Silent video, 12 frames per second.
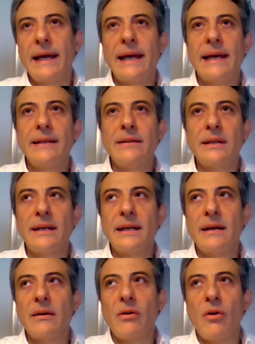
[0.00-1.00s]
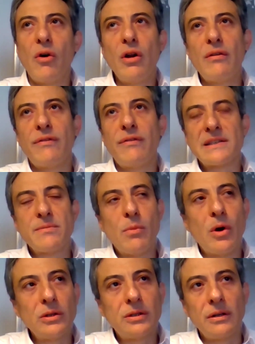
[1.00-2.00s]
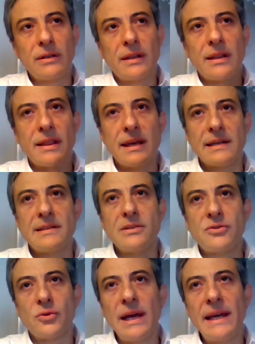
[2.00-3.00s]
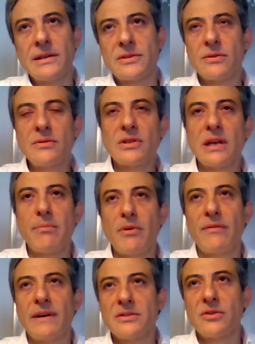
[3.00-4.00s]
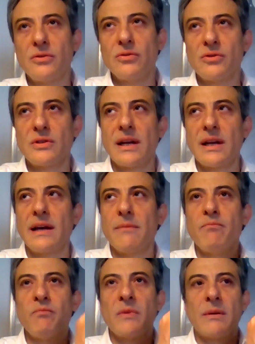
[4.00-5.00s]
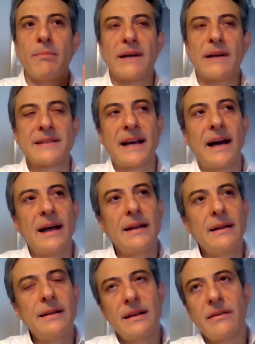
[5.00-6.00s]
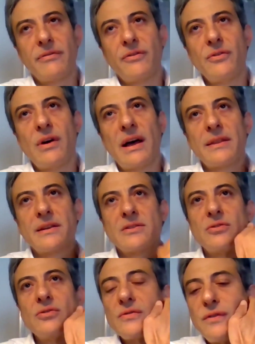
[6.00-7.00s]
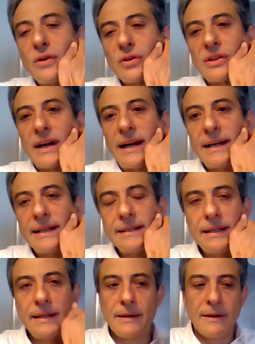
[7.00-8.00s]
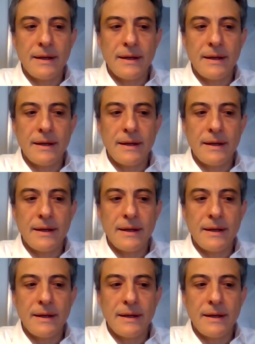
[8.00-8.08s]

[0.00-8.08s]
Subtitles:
And all of us modeled the situation. Some of us used Pascal, a few others used Fortran.